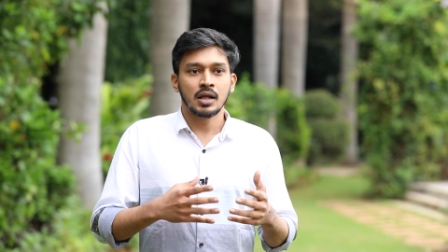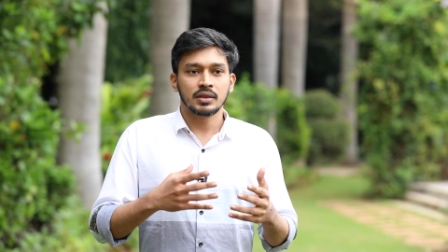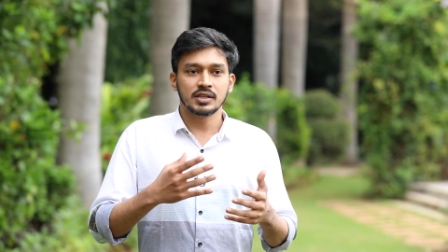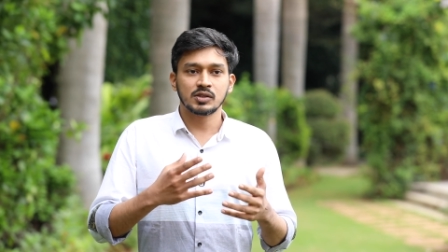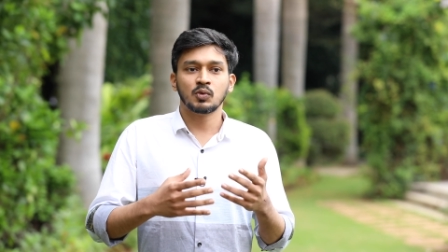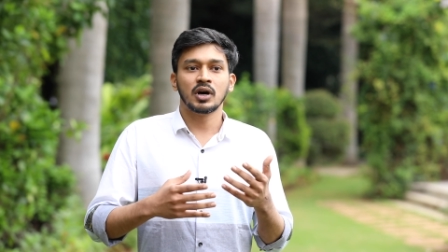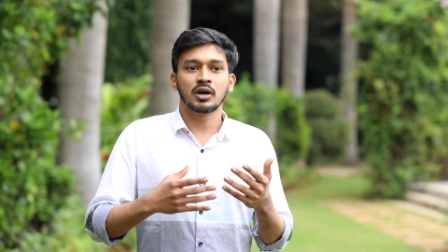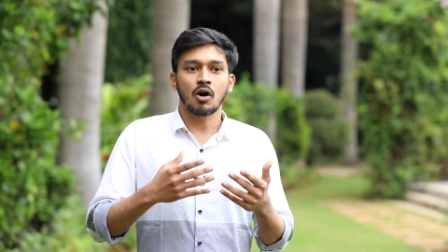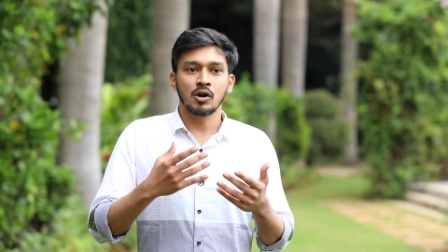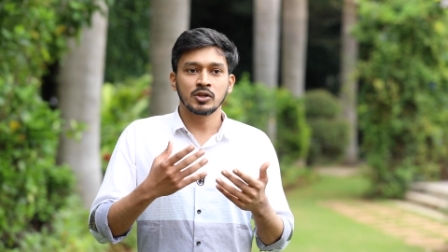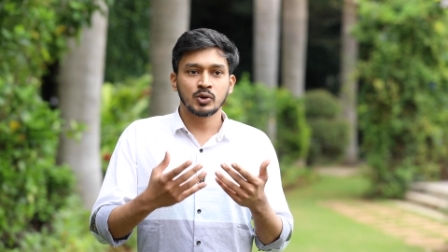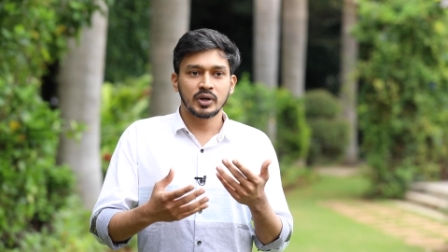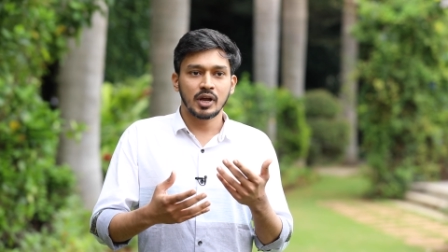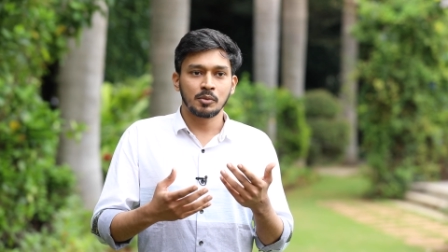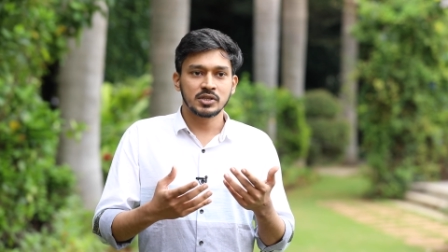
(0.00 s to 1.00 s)
This work
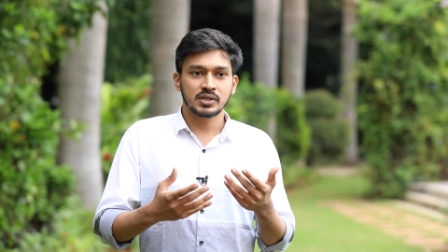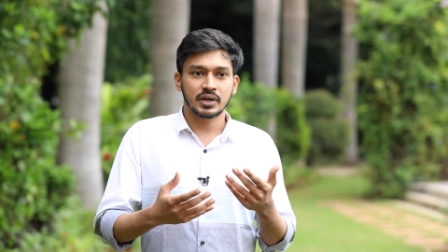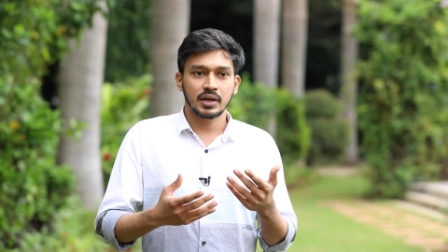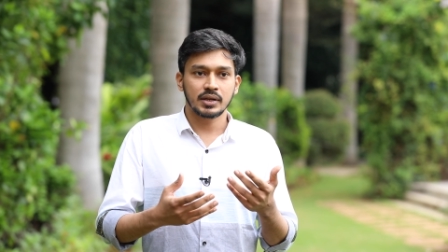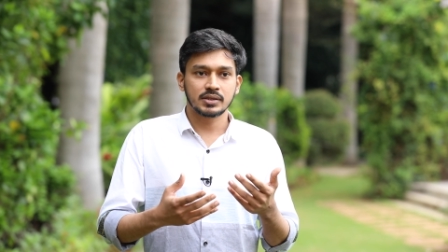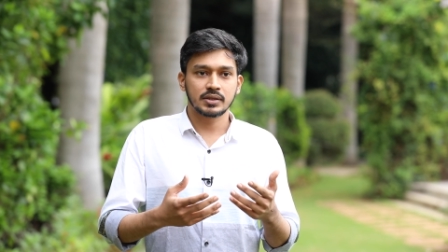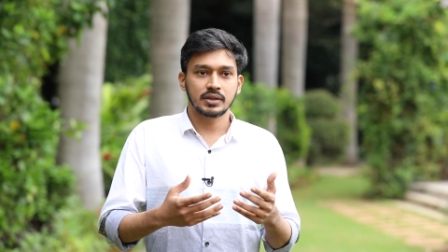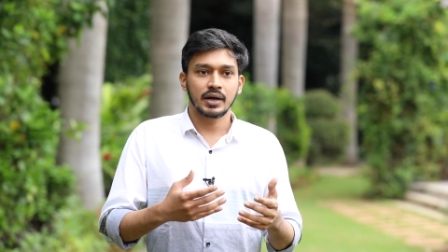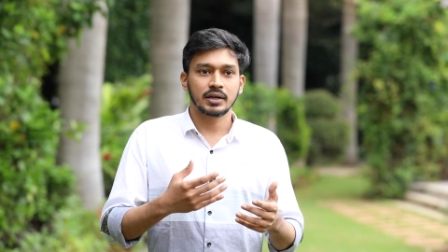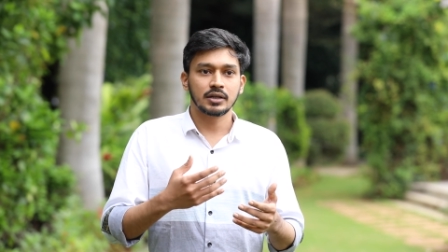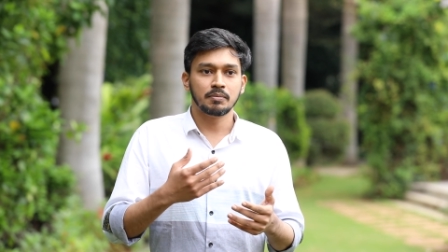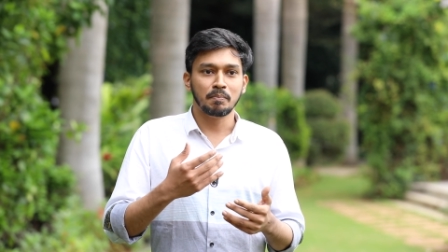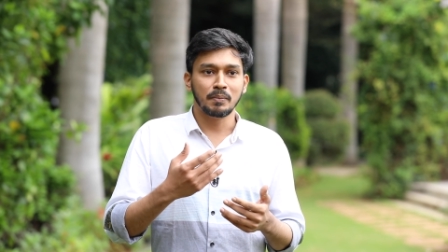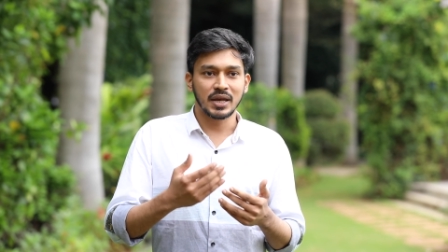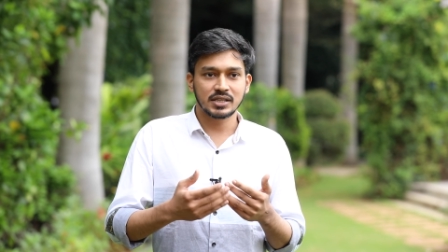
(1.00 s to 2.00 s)
also demonstrates that
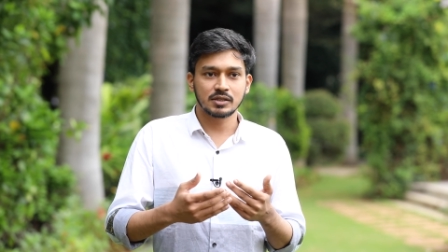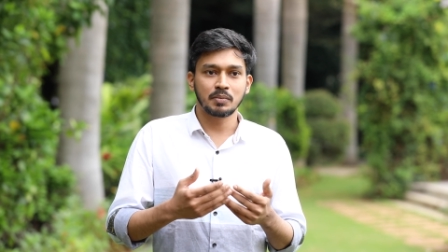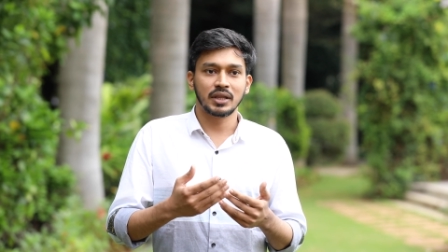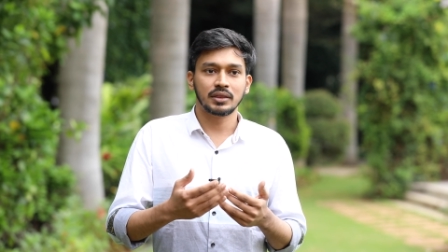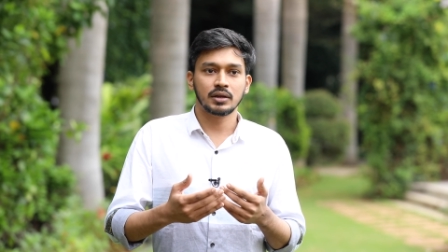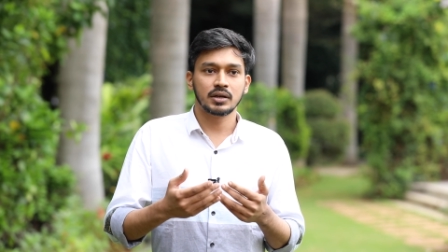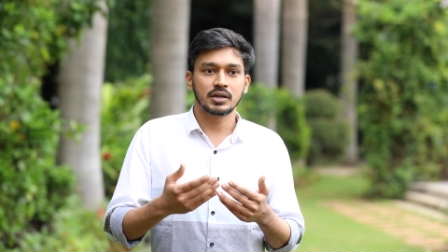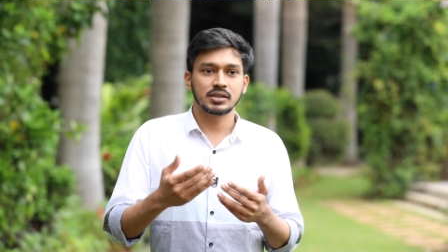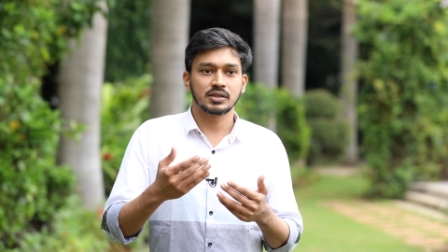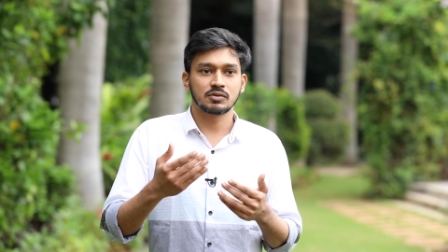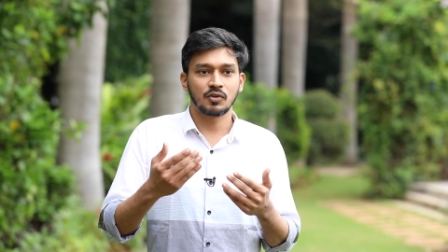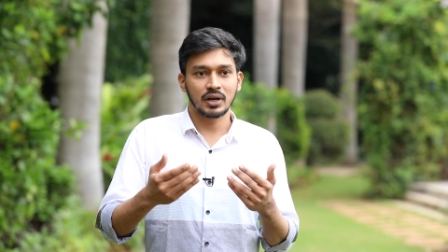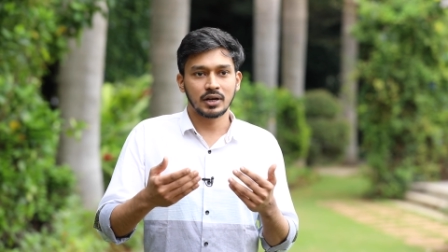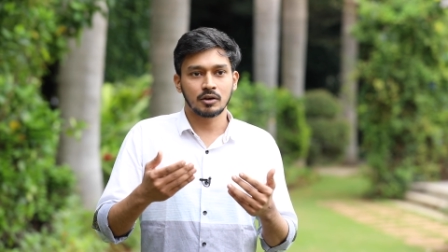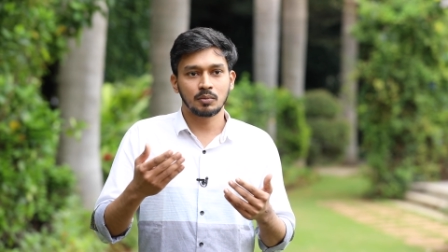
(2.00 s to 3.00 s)
a mixed methods
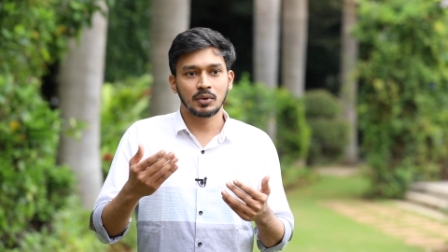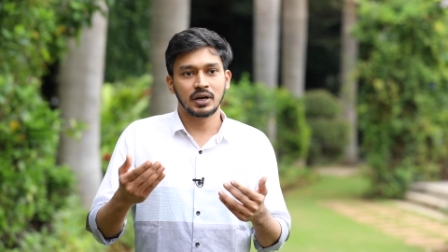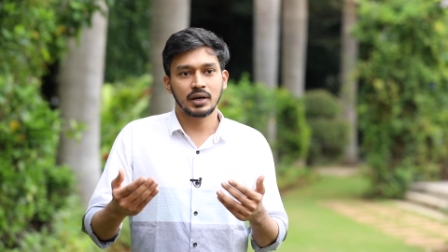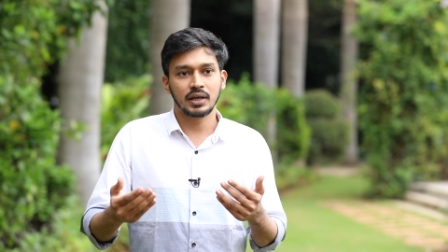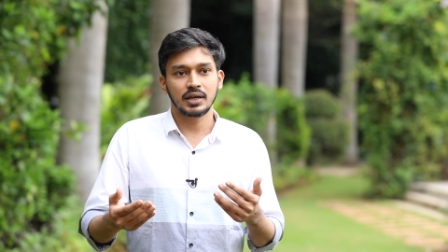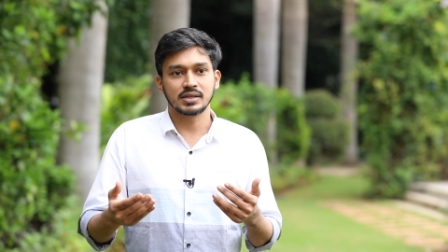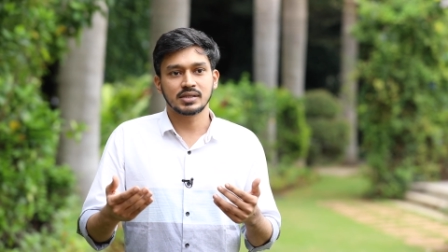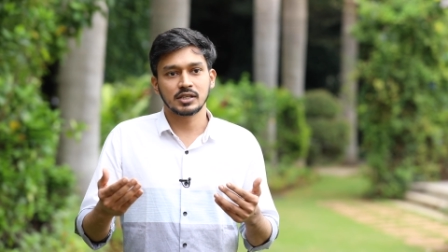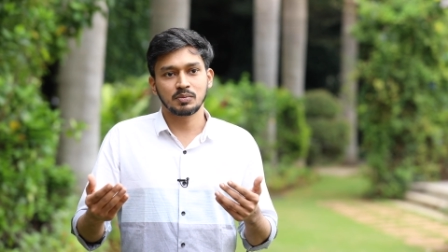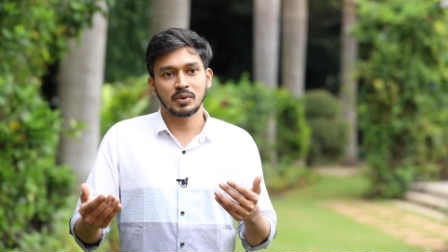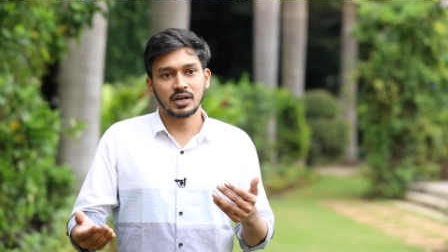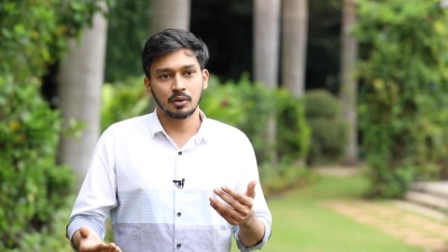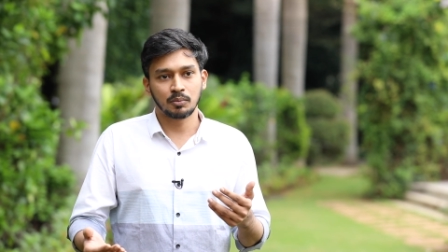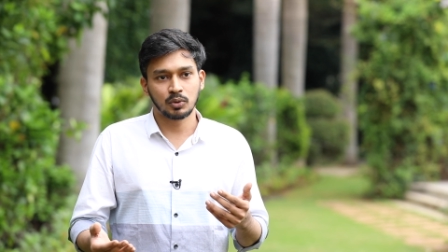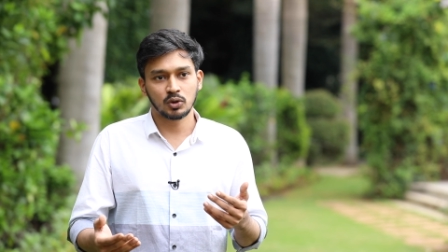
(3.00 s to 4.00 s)
vulnerability
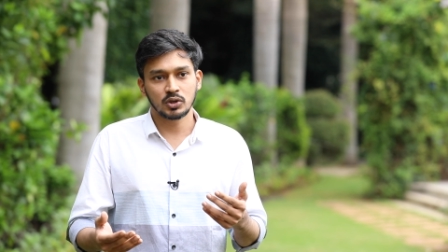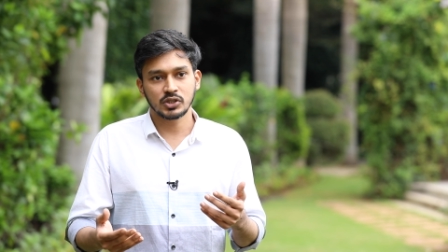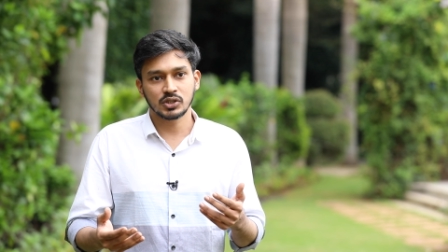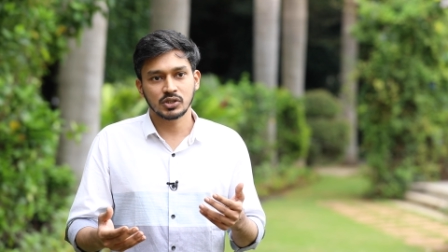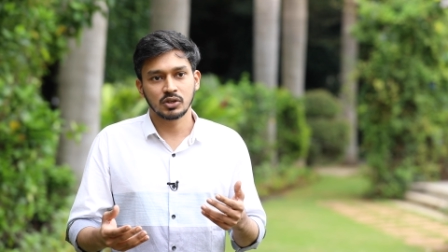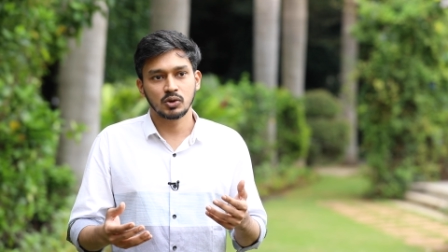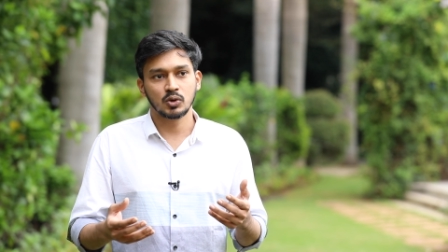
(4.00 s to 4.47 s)
assessment approach